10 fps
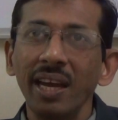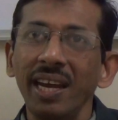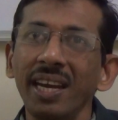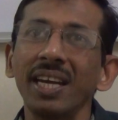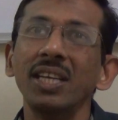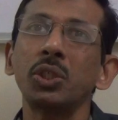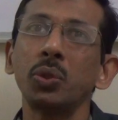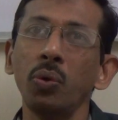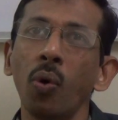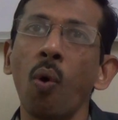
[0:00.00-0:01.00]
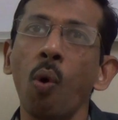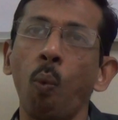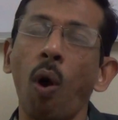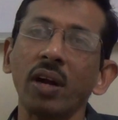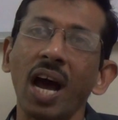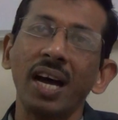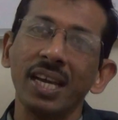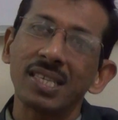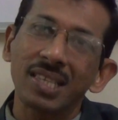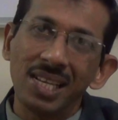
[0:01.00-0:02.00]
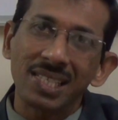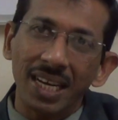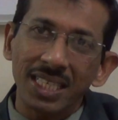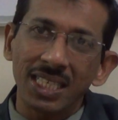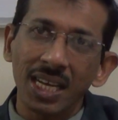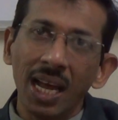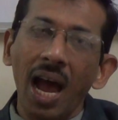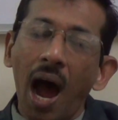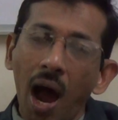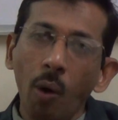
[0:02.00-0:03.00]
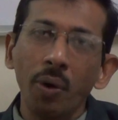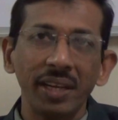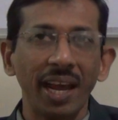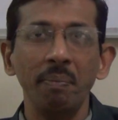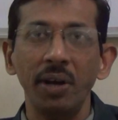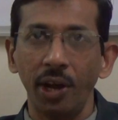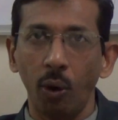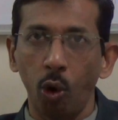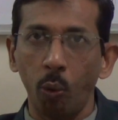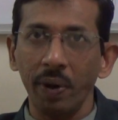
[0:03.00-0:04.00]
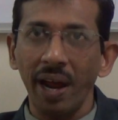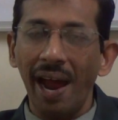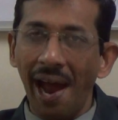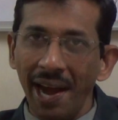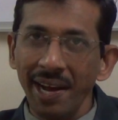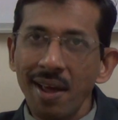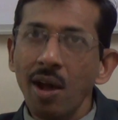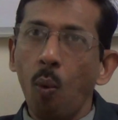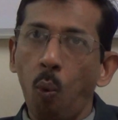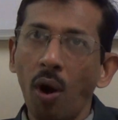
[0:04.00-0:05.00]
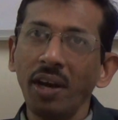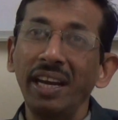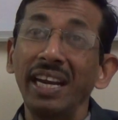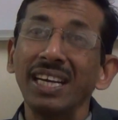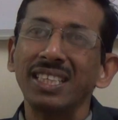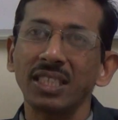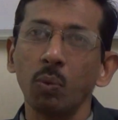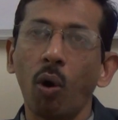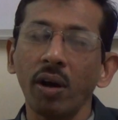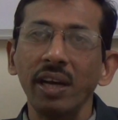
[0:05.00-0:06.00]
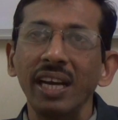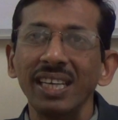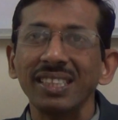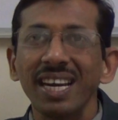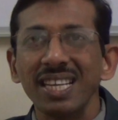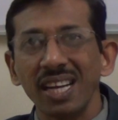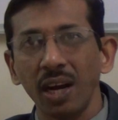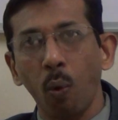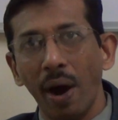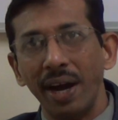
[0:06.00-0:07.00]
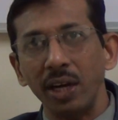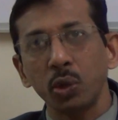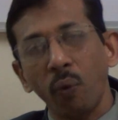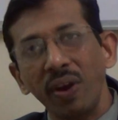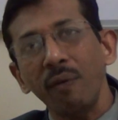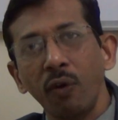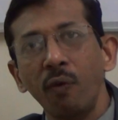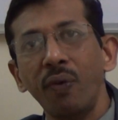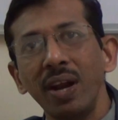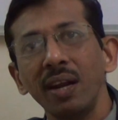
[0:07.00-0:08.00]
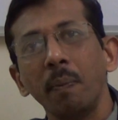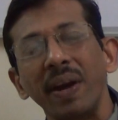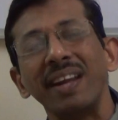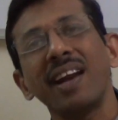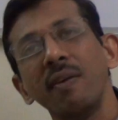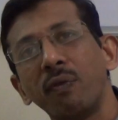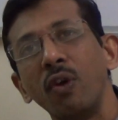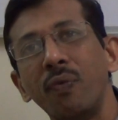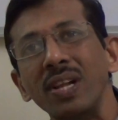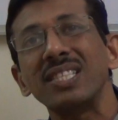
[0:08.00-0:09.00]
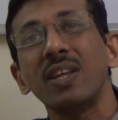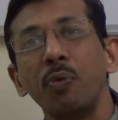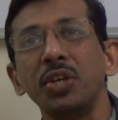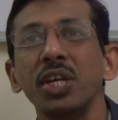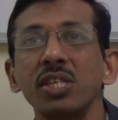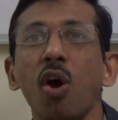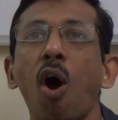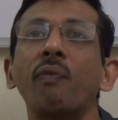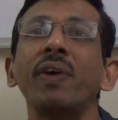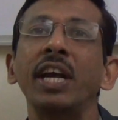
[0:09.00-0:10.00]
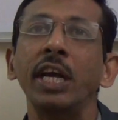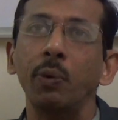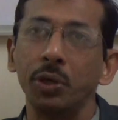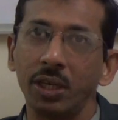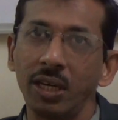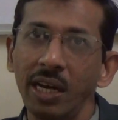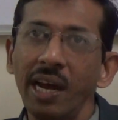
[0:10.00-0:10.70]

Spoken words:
He needs to know what are his skill sets, how it can be developed, and what needs is required. So brain time fulfills the wishes of an individual,